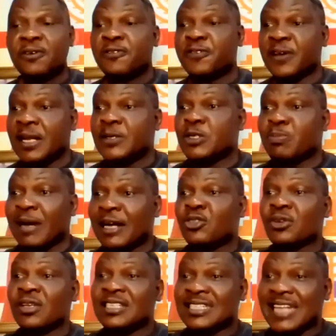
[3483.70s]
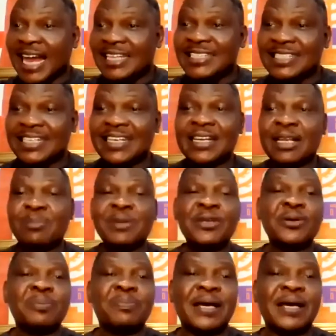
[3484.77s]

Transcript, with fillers: Phyllis Mantle is dancing in the middle